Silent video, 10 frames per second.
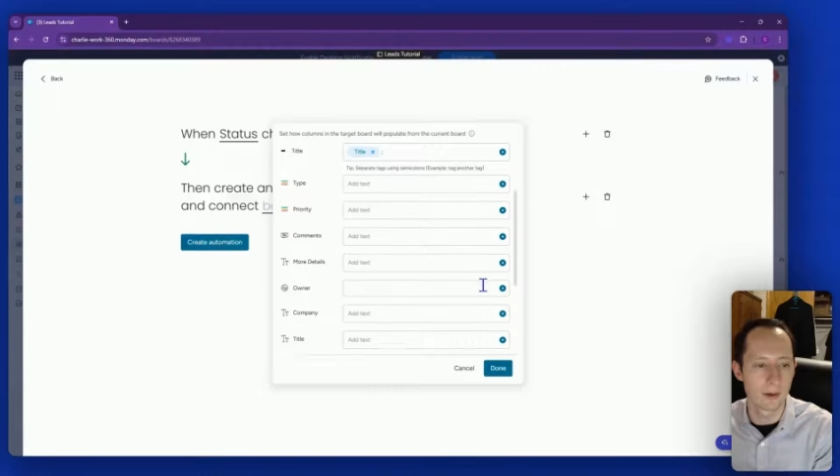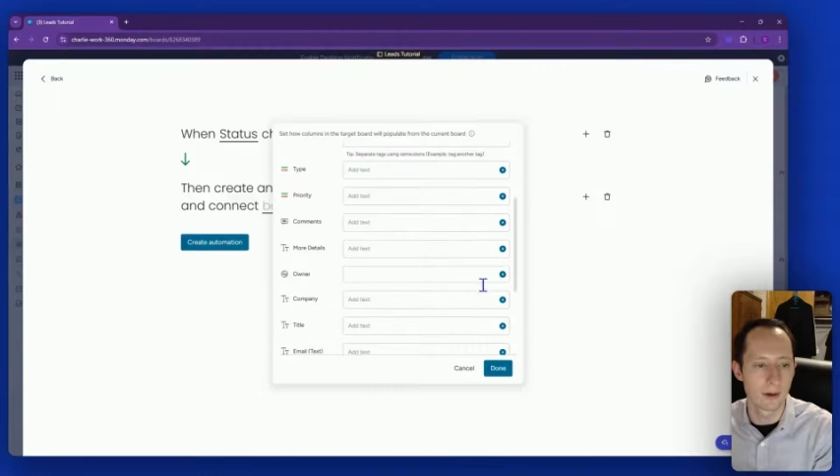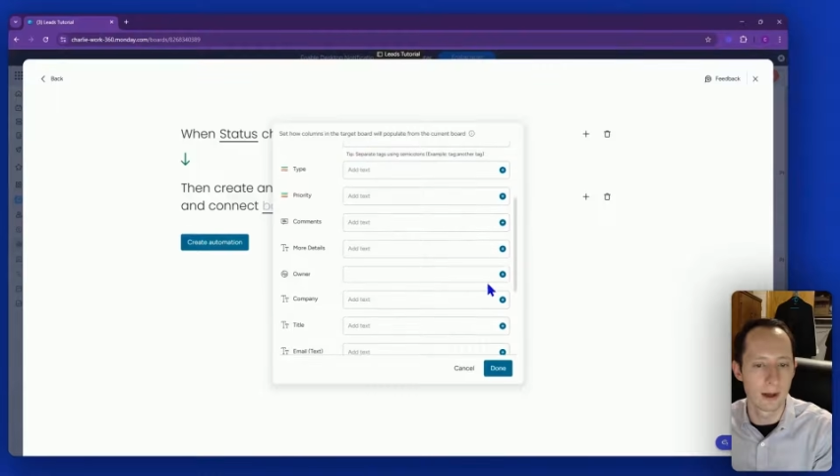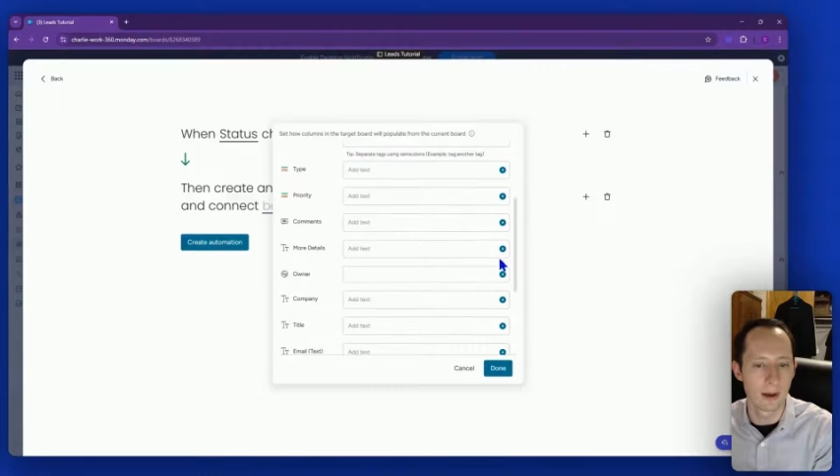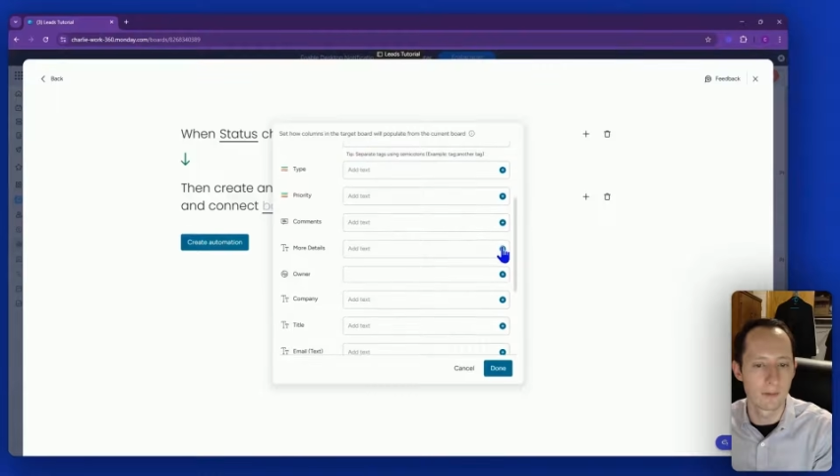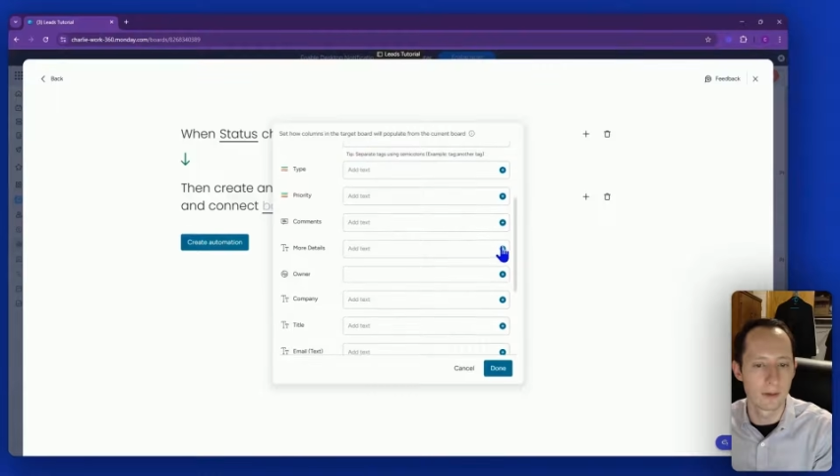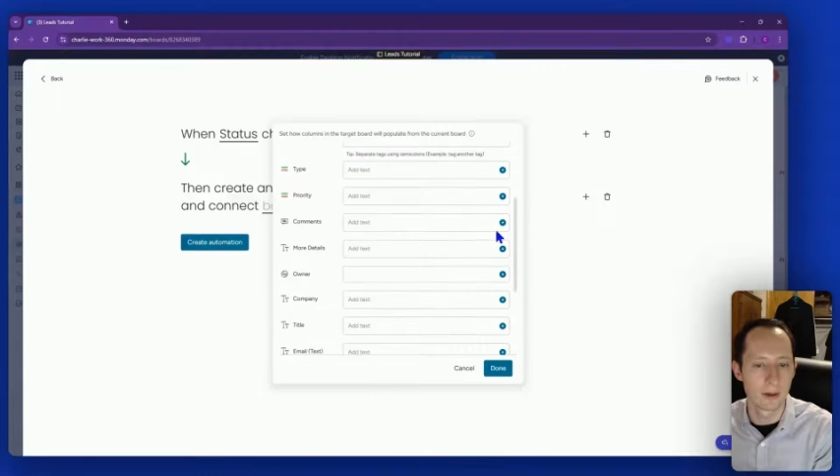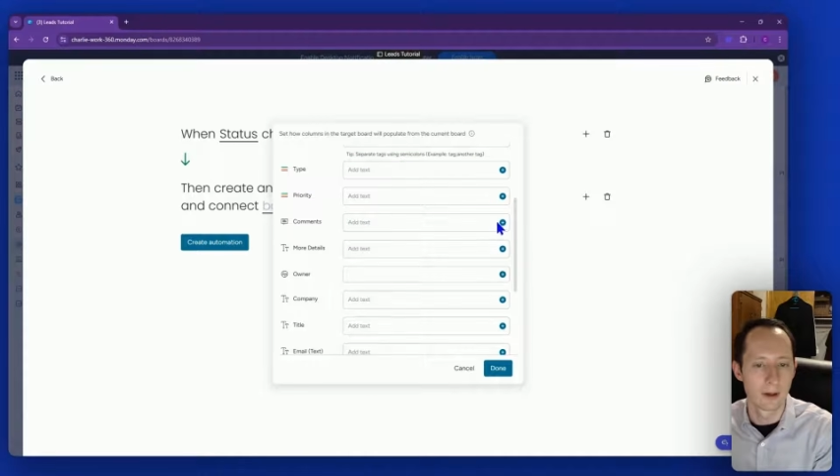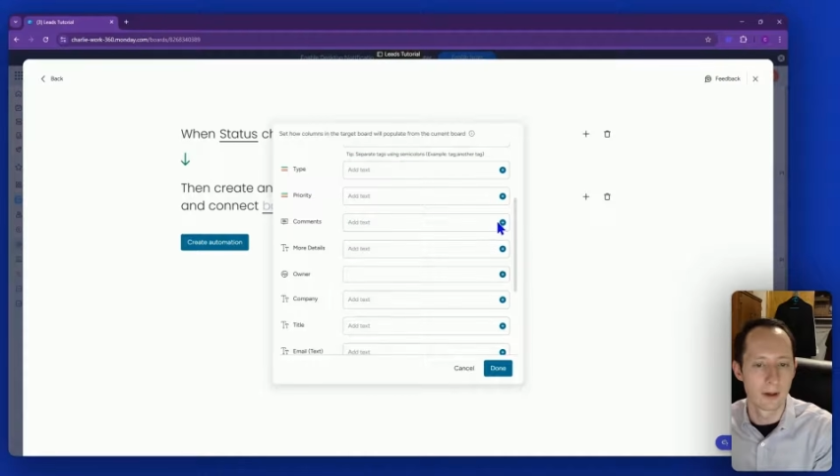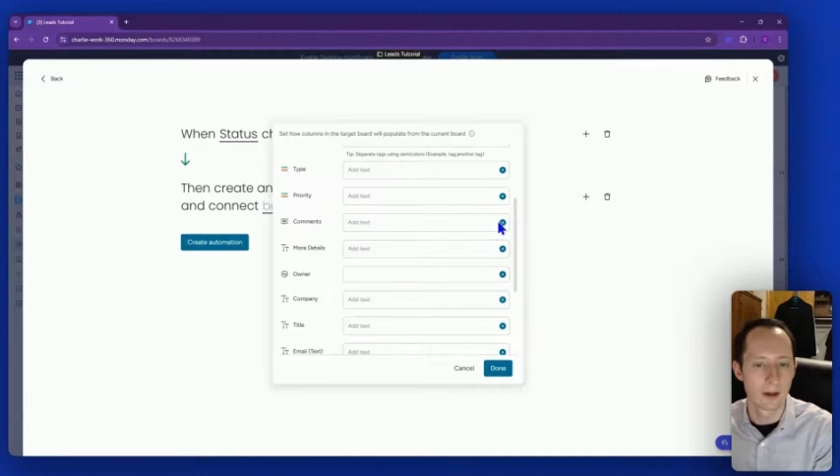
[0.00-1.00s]
We don't have
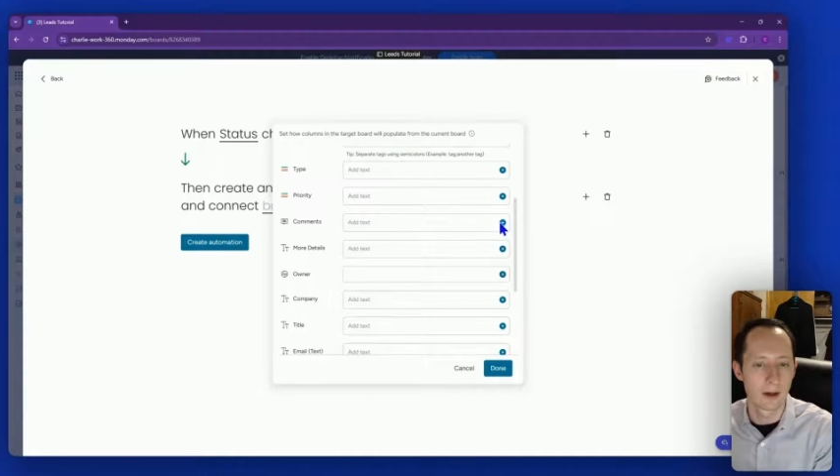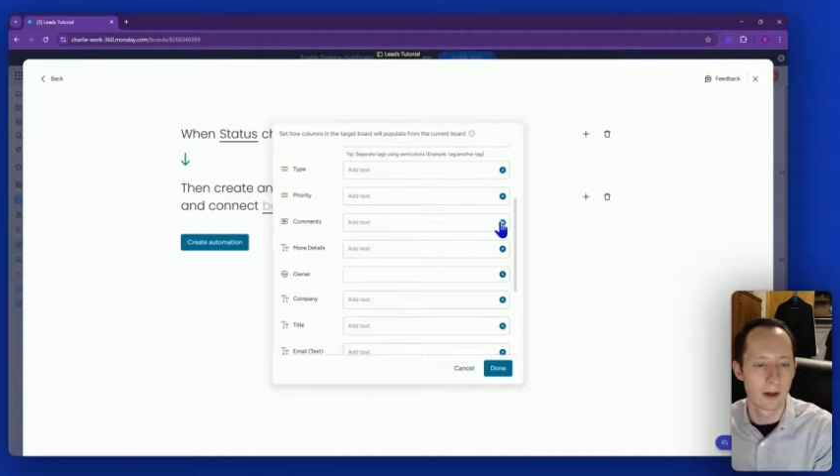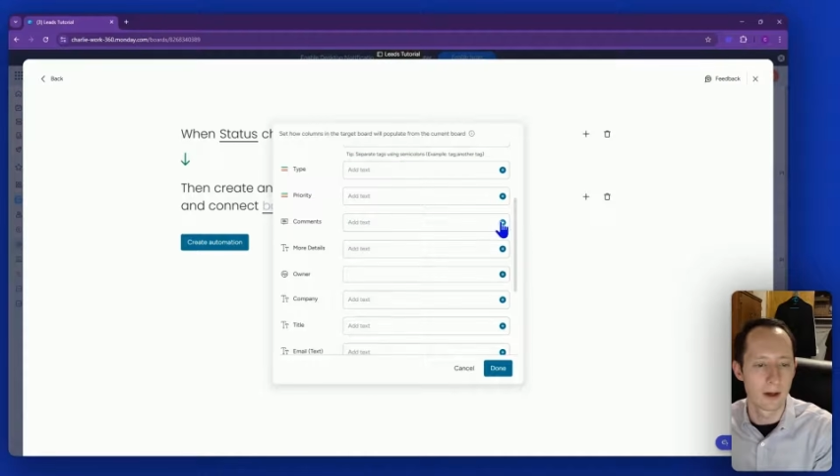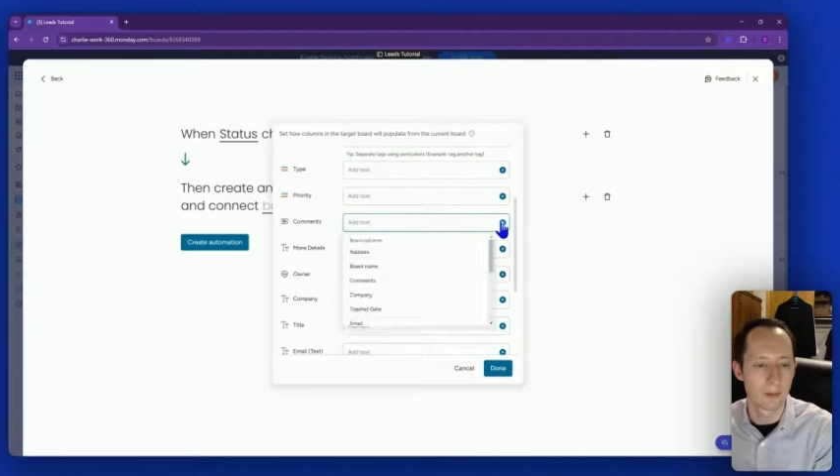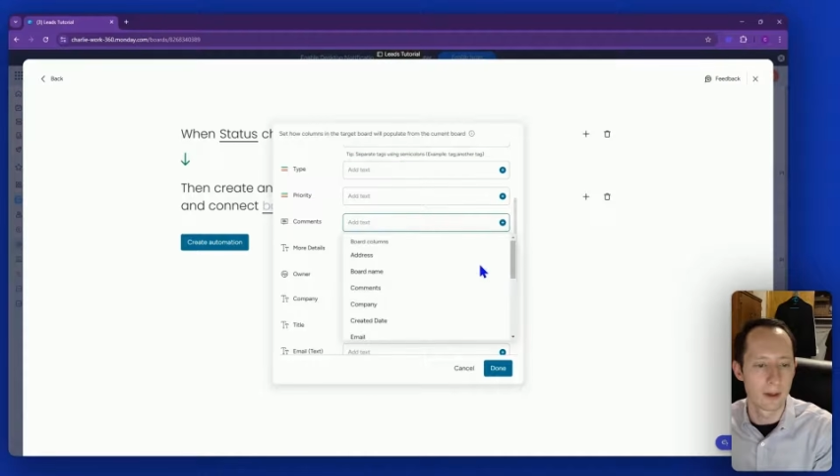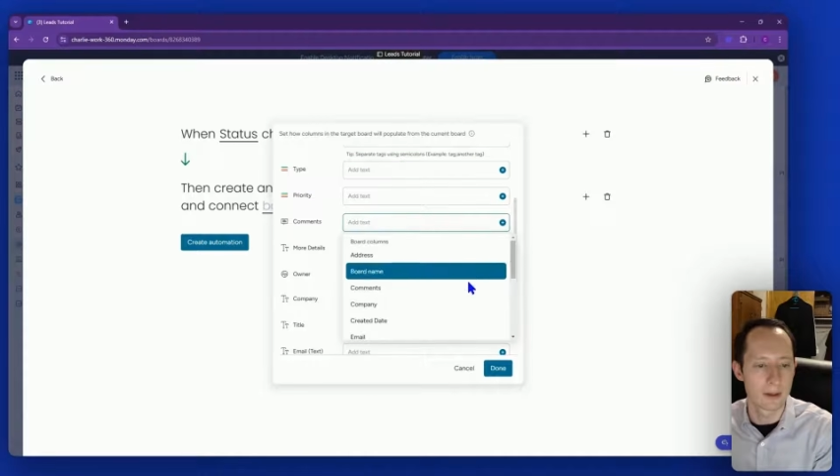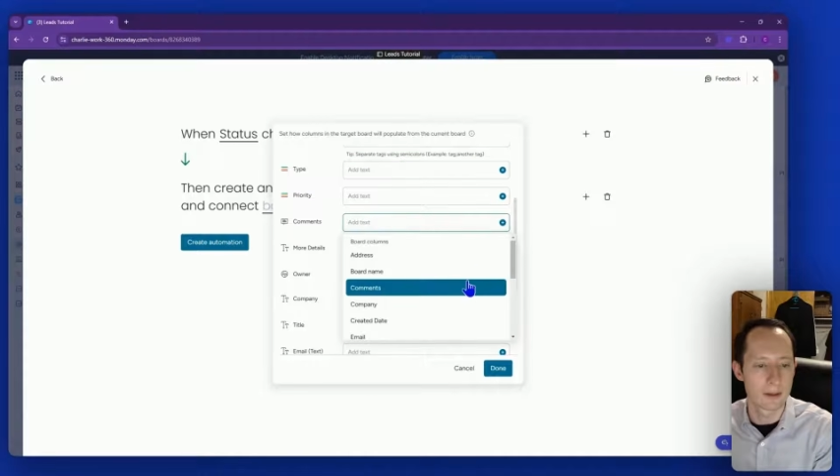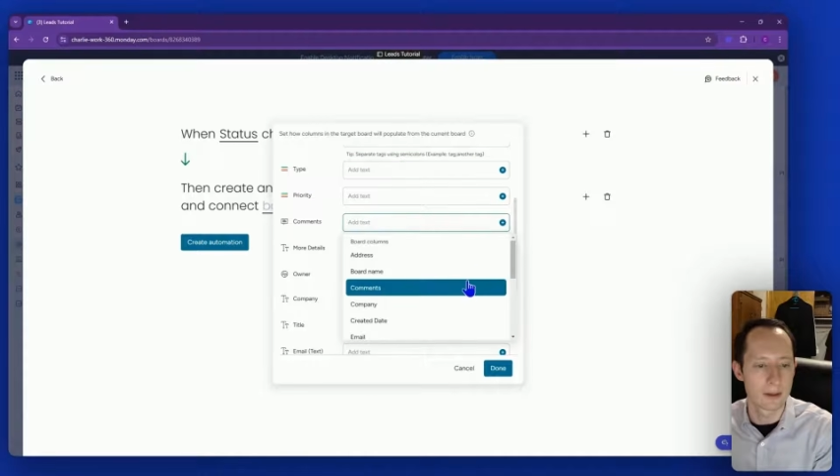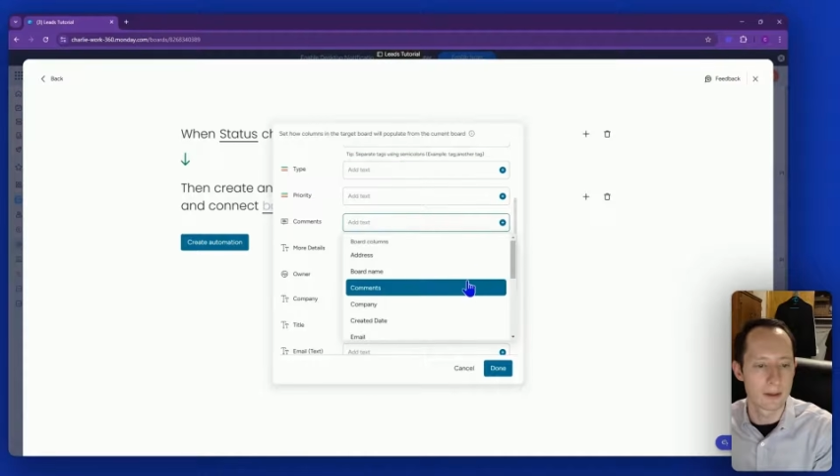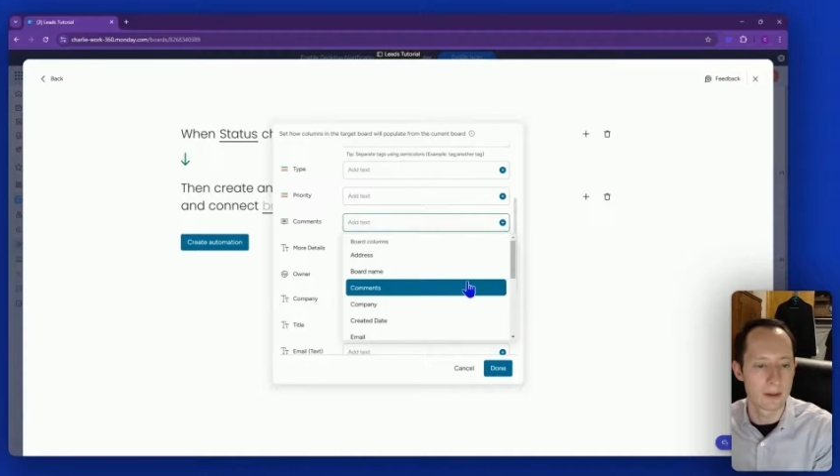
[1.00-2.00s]
comments.